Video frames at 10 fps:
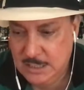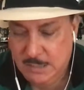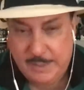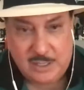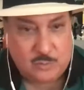
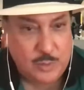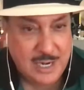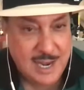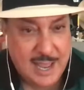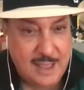because we
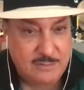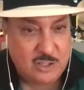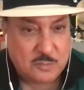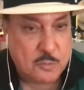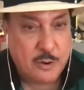didn't have
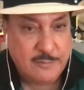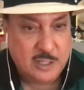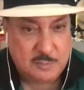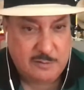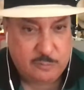this
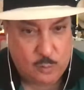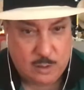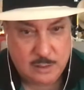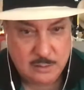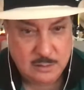privilege
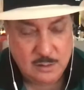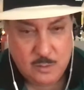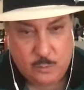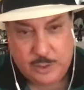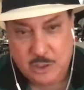before.
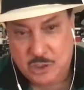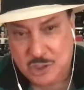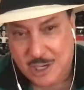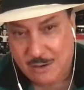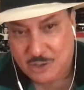We could
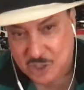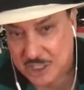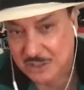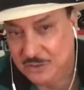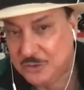share
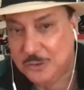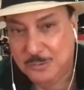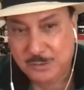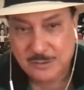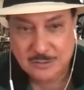chicken soup.
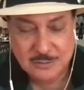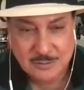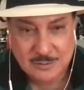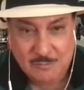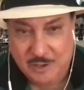
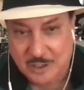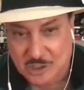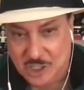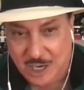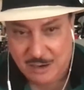We could
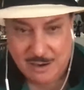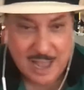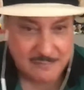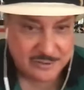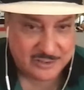share
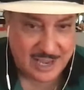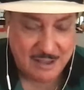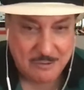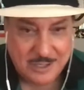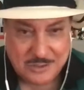half a
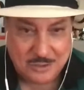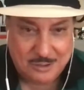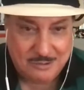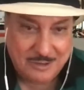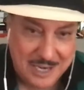sandwich
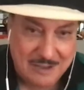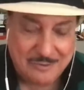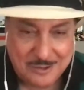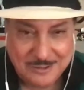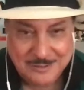or
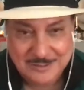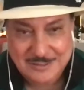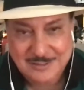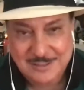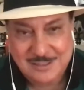whatever.
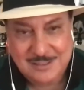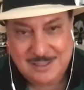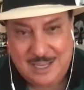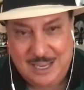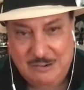
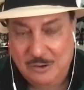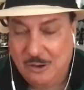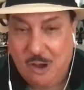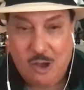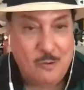And we
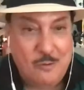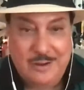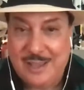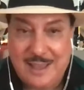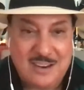always
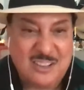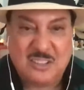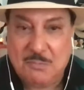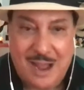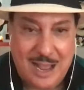had a
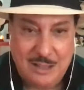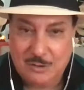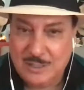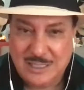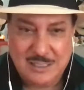
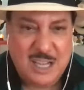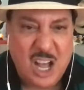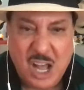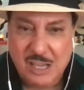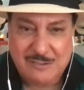smile and a
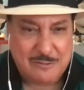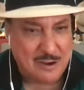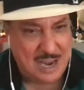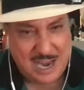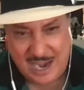hug for
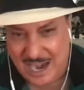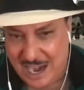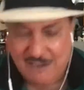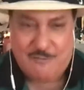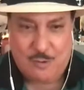
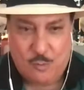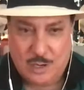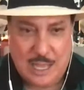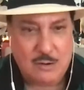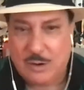everyone.
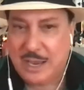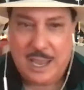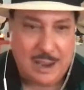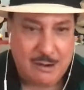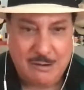I don't
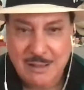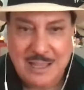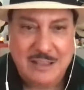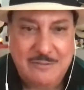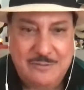care
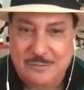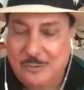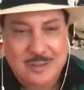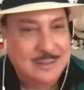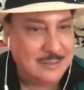if,
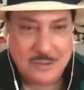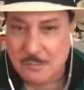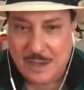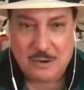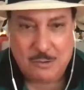no
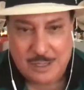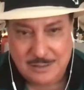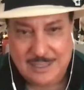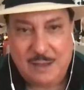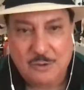matter what,
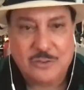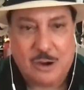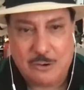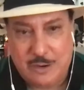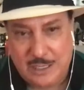that was our
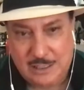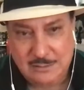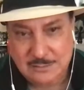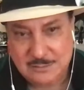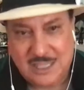greeting.
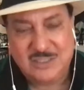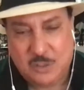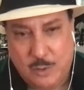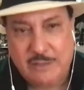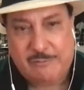That's the
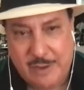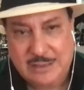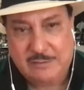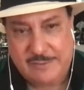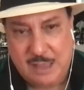way the
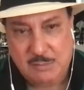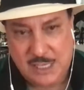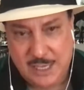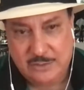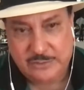Fuente family
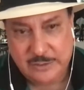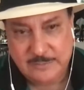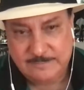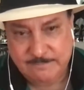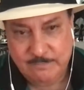is.
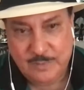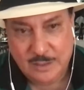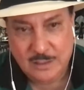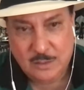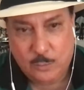
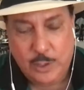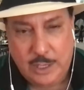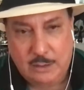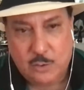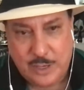
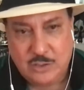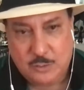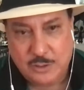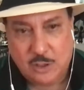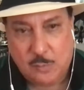We greet you
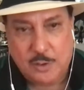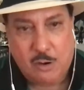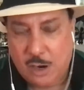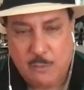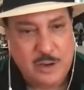with an open
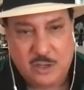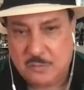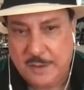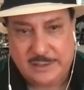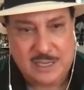heart. We
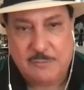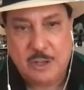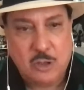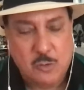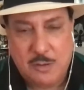expect every
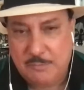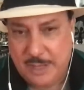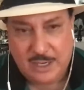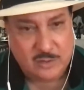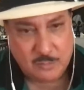human
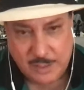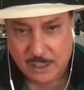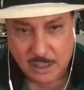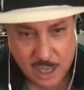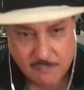being to be a
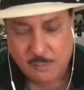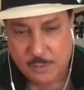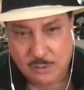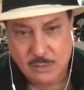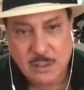
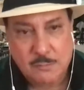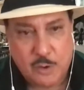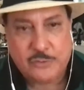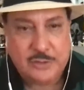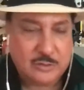lovable
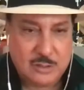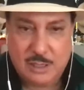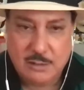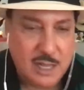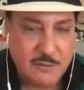person who's going to
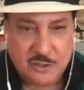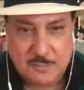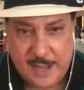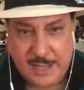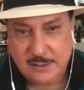love us
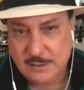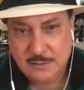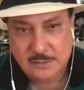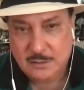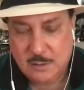back.
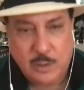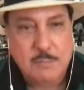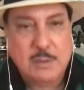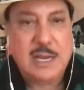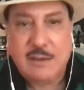We
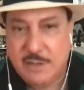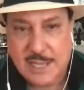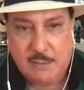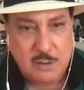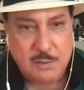believe in
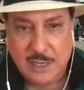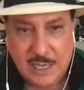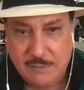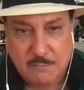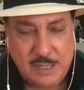that. We
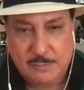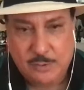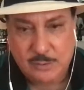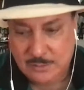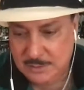believe in
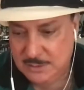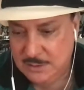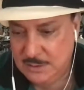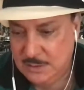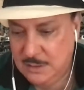people.
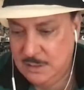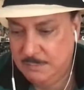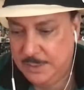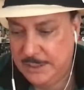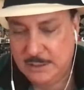
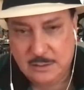But